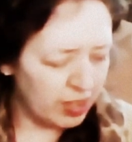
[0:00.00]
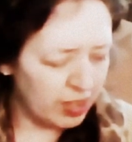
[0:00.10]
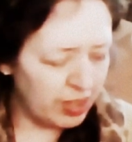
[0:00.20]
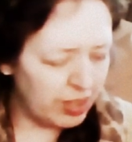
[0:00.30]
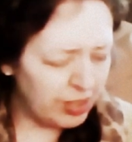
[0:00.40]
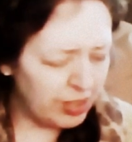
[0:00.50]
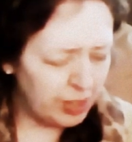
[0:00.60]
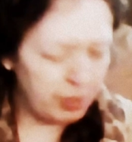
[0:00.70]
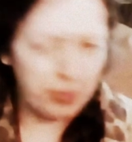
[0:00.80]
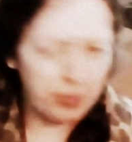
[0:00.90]
Another
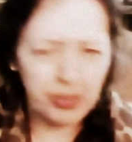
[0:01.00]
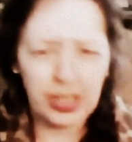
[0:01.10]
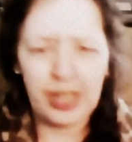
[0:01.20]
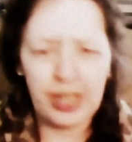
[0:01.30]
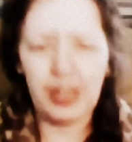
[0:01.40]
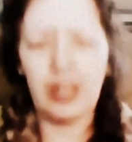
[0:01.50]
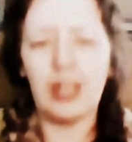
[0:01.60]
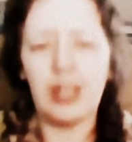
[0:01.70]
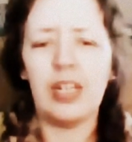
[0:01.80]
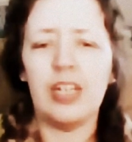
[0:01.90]
thing people say
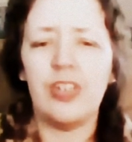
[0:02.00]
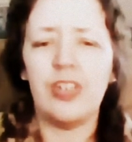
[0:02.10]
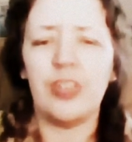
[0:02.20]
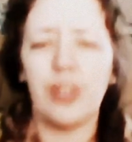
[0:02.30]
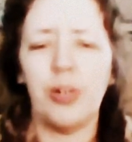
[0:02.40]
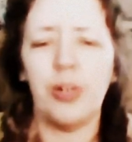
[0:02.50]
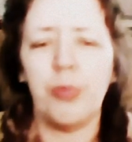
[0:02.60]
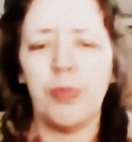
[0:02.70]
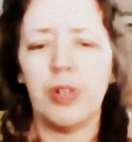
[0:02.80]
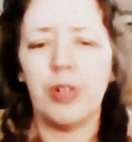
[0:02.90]
online is
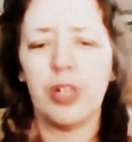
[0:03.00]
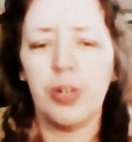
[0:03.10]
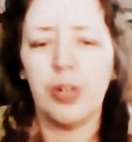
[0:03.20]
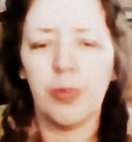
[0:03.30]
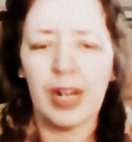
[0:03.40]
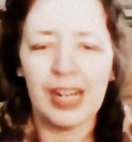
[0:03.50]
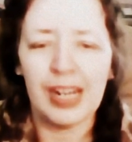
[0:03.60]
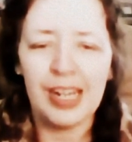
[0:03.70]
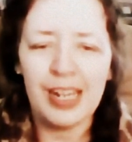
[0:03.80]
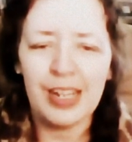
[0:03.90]

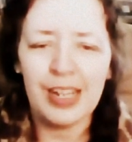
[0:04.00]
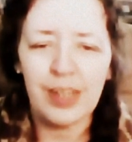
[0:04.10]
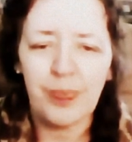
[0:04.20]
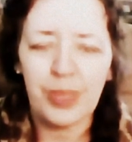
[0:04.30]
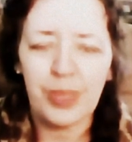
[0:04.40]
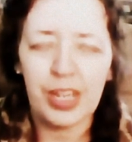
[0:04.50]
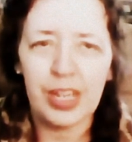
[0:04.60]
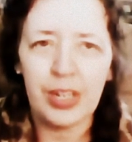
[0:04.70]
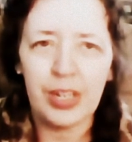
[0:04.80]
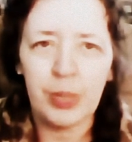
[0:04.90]
kawaii.
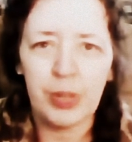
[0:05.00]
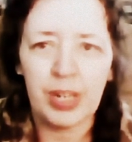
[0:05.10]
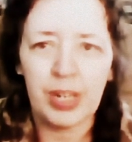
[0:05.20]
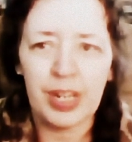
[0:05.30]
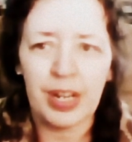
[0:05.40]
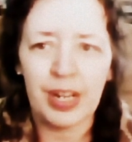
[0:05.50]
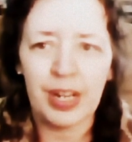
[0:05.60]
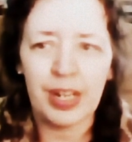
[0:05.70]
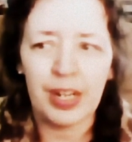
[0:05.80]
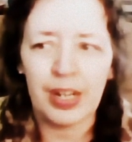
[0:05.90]

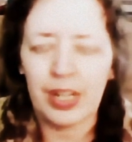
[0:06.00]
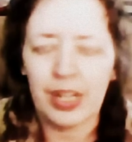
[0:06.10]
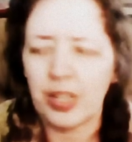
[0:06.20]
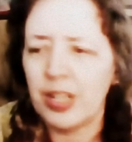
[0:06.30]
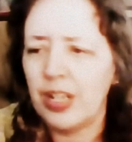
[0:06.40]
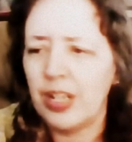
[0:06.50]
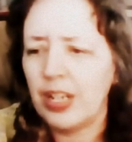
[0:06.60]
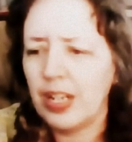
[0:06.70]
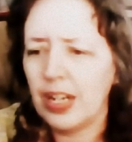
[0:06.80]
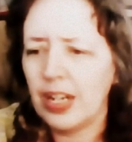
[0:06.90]
K-A-W-A-I-I.
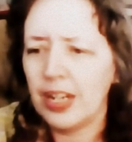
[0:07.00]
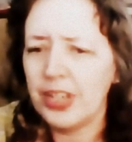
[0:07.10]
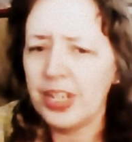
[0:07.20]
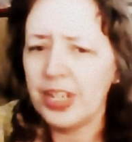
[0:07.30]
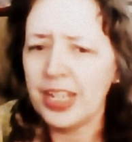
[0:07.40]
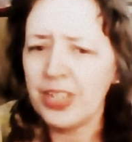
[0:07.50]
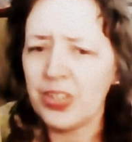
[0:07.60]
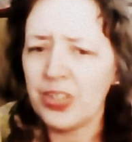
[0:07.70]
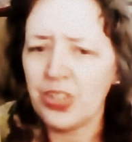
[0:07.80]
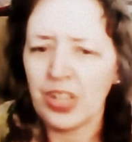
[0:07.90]
I think that's
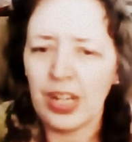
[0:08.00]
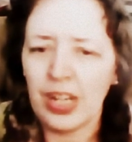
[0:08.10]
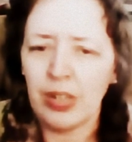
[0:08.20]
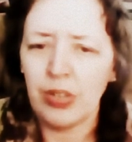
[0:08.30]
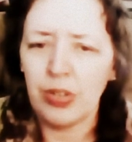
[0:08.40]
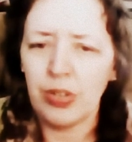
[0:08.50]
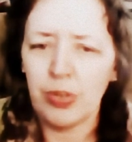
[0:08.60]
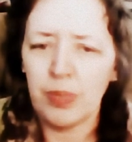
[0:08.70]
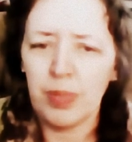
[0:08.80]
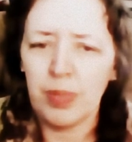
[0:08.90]
a style too.
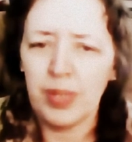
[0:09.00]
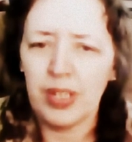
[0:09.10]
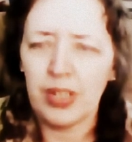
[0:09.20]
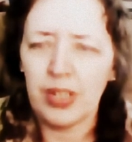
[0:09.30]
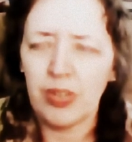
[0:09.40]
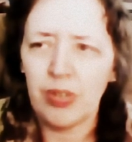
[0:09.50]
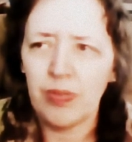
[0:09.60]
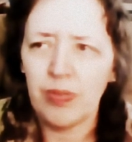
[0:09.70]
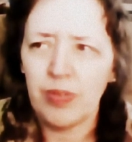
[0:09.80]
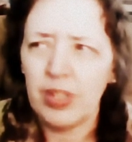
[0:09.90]
Maybe it's sort of
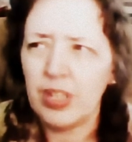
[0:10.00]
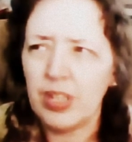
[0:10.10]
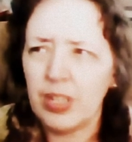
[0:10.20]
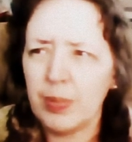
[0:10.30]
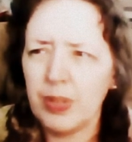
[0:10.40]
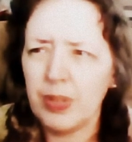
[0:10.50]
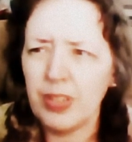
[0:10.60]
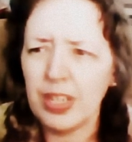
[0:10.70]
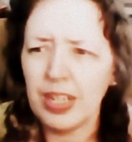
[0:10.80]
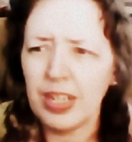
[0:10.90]

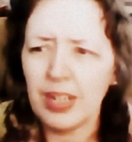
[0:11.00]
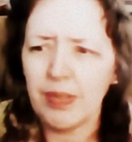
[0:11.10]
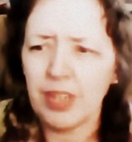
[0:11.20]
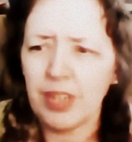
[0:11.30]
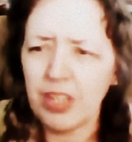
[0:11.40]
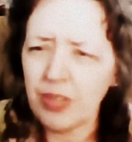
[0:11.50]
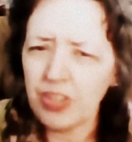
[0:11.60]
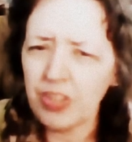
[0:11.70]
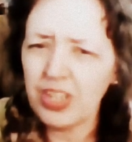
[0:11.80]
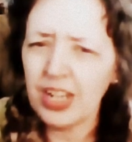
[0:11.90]
supposedly kind of
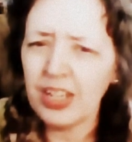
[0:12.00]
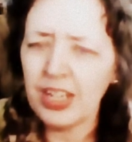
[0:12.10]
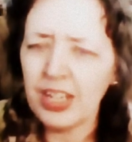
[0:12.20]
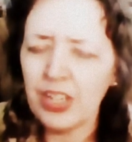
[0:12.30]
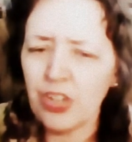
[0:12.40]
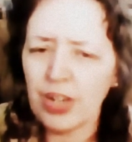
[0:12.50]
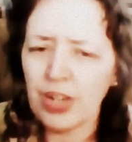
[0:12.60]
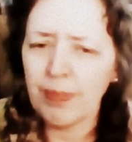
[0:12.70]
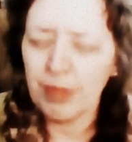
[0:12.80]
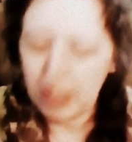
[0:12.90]
cutesy. I think it's
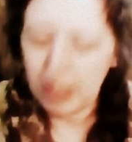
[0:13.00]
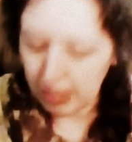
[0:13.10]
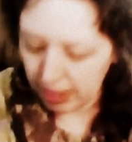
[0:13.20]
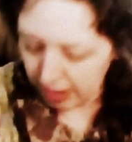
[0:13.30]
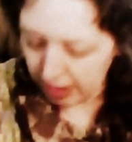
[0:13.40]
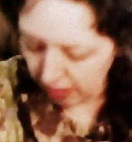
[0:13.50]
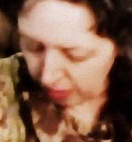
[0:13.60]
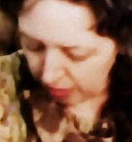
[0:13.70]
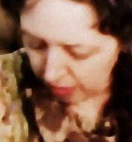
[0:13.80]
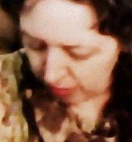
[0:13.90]
Japanese. I
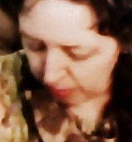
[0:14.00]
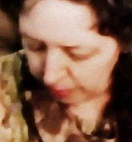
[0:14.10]
don't know